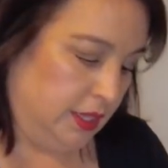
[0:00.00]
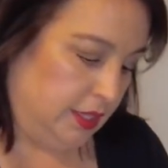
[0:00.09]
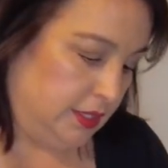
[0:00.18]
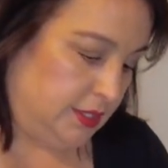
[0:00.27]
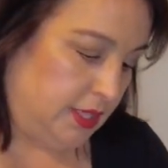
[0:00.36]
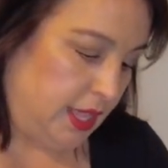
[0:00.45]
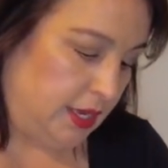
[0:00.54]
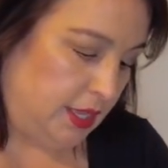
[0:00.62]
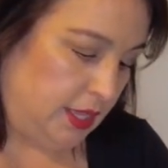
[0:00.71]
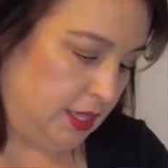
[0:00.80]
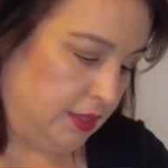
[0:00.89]

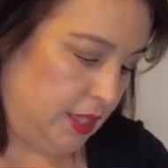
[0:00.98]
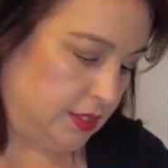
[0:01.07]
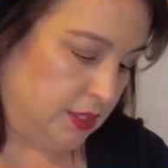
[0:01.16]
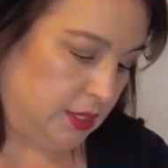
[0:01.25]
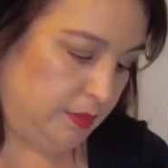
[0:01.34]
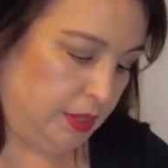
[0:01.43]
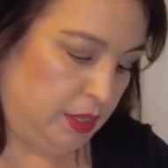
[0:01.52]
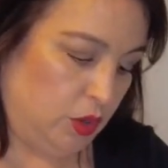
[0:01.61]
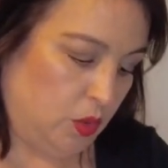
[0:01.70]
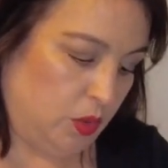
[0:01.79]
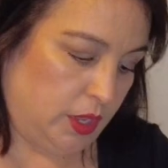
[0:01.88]
Sadie, and that's going to be
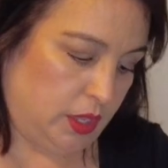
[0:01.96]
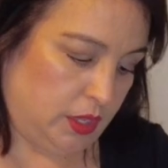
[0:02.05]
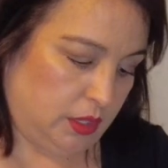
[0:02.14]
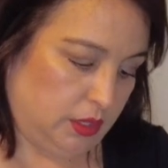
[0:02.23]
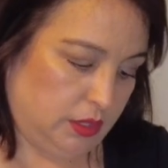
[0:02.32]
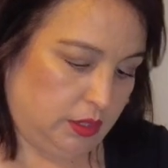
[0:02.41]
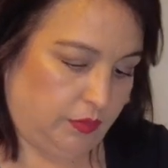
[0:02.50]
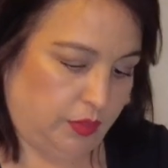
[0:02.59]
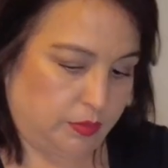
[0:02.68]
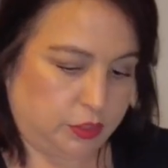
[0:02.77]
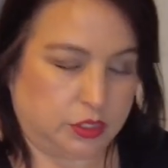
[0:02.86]
annoying if
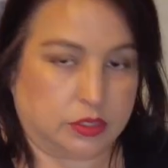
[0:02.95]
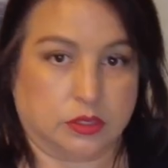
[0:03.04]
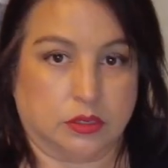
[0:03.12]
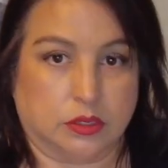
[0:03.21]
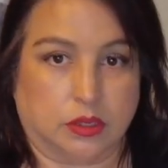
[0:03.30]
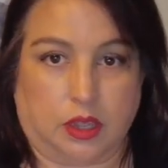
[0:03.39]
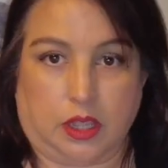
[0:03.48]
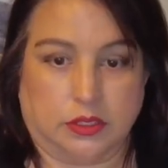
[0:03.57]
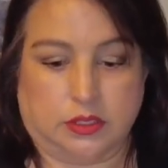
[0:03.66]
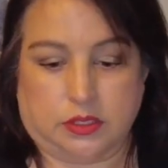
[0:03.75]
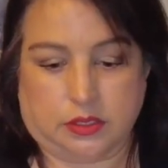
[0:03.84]
I'm just
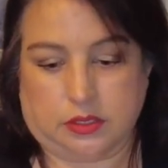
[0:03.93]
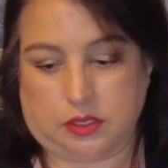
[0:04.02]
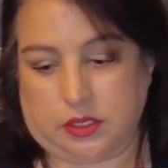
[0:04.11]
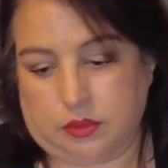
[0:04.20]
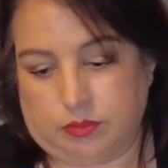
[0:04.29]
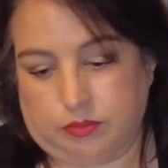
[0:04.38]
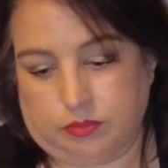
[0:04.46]
constantly,